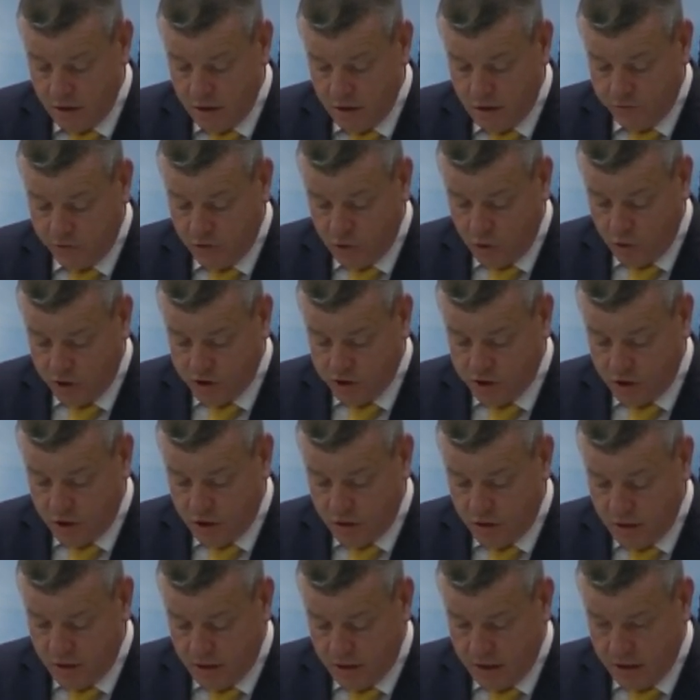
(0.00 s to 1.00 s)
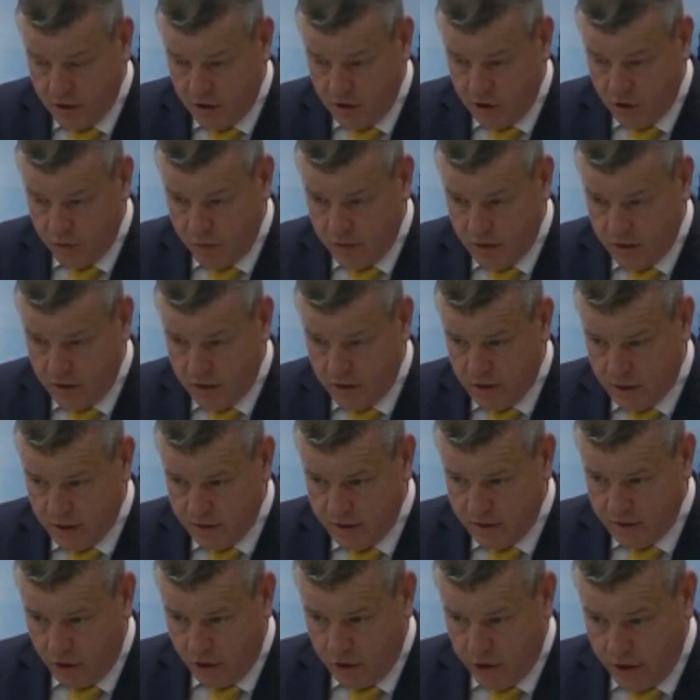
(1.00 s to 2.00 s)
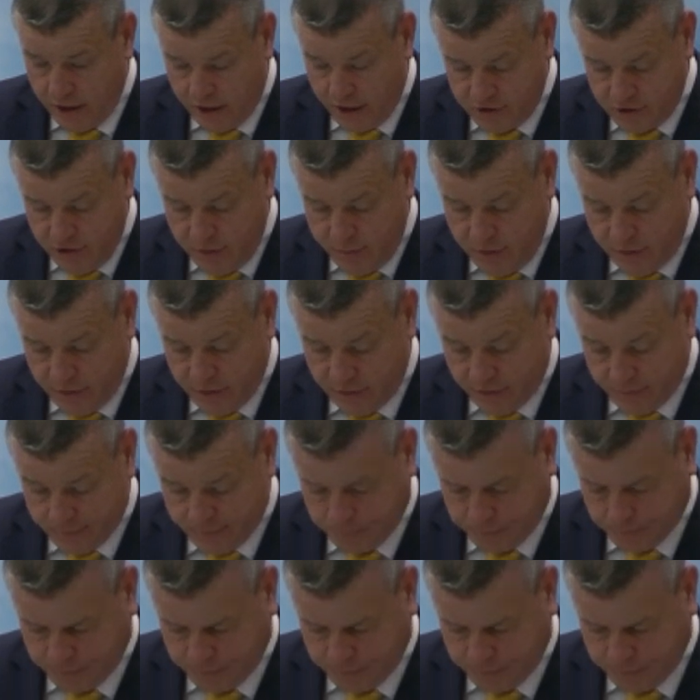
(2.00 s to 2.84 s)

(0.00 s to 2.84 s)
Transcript: of torture and inhumane and degrading treatment